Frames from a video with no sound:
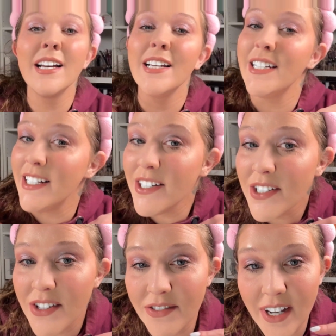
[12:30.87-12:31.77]
Here's
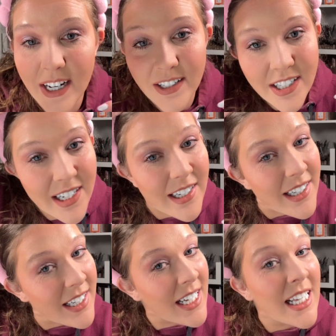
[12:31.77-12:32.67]
the final look.
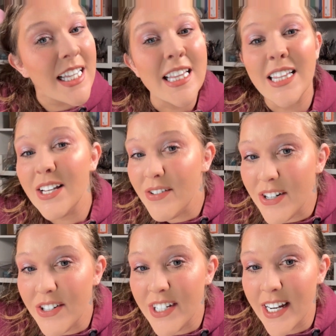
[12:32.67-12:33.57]
Let me know
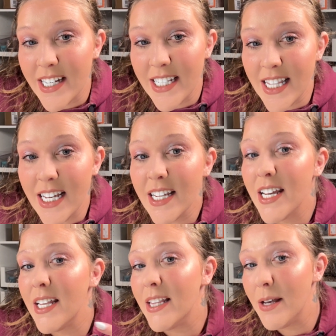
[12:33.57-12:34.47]
what you guys think,
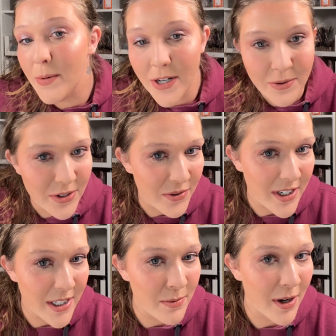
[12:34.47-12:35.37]
and let me know which one of
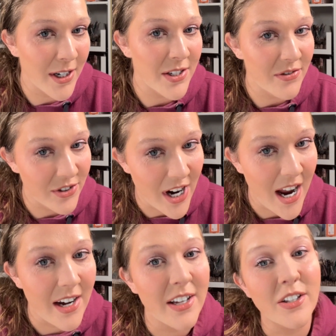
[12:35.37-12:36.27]
these products you've
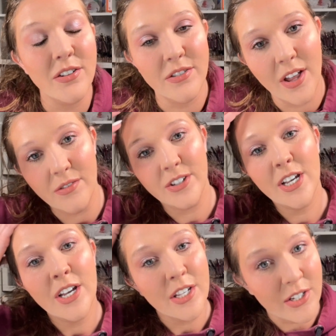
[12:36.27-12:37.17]
tried, you loved,
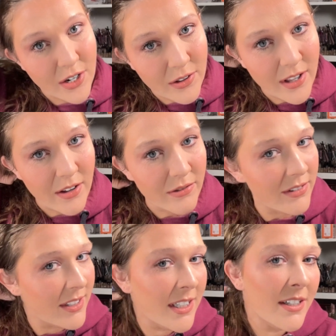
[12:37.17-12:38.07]
you don't love,
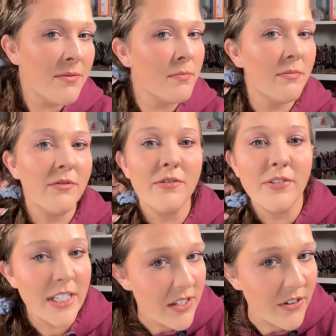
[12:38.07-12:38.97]
and
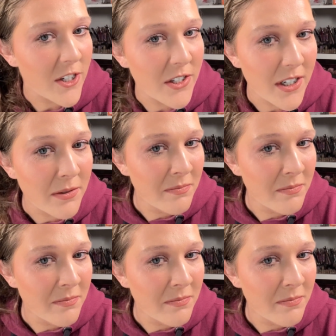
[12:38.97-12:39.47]
vice versa.